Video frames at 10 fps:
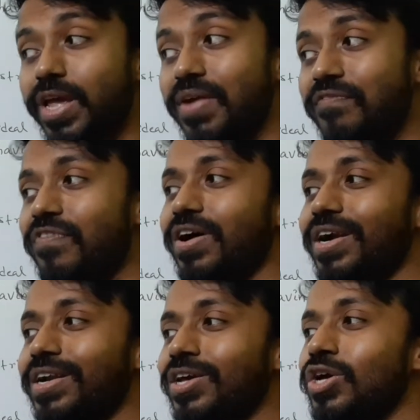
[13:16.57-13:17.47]

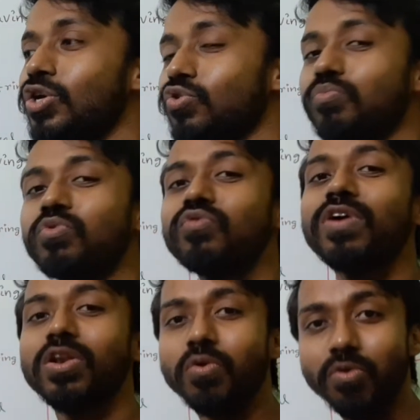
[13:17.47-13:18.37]
effort to move
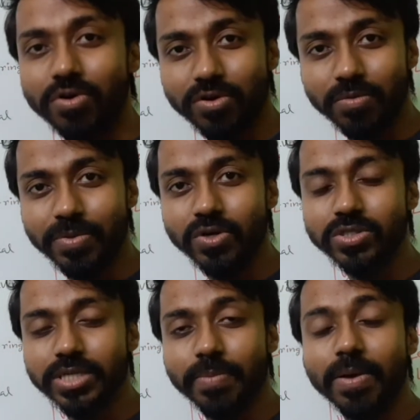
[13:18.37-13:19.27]
a load,
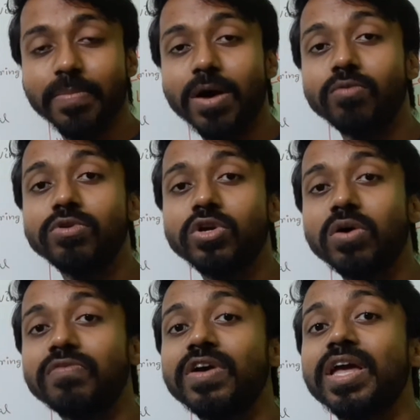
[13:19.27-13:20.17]
because some amount
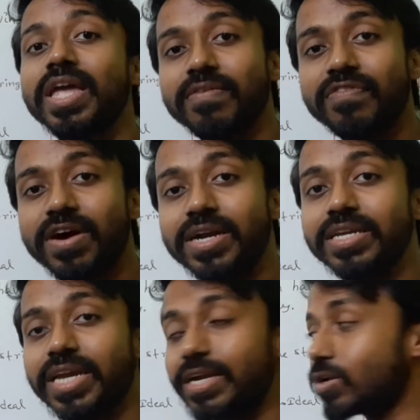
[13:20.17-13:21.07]
of
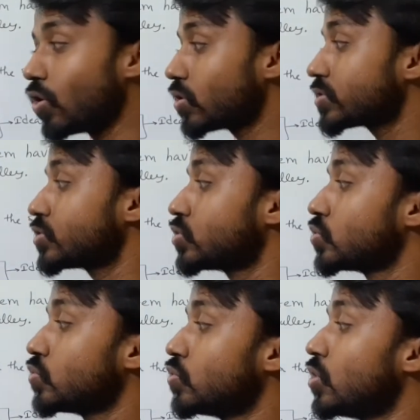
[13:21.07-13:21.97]
effort get lost
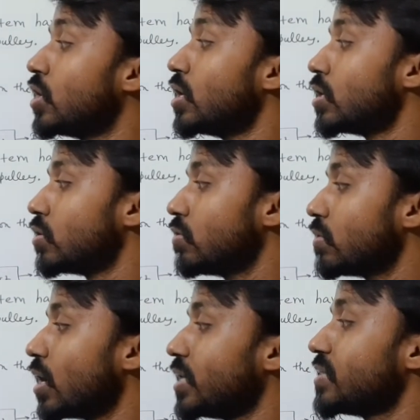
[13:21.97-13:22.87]
to
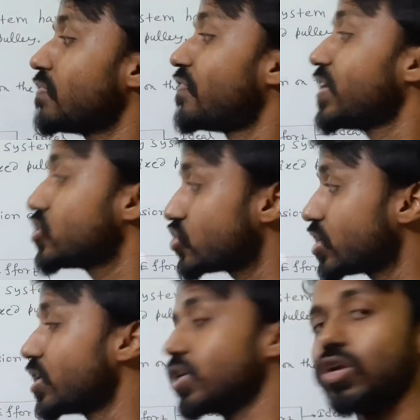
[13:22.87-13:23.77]
in the
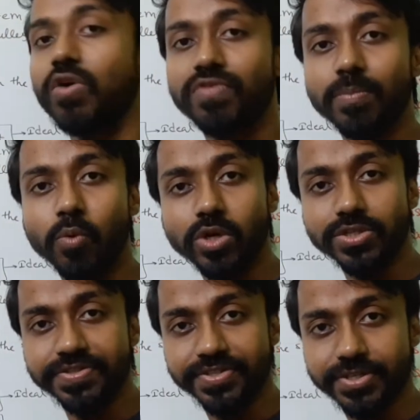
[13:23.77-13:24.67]
friction of the pulley
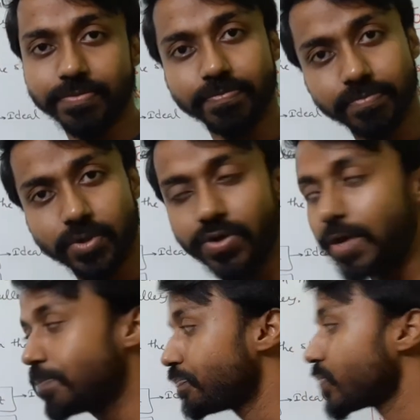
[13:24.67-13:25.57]
system. Okay.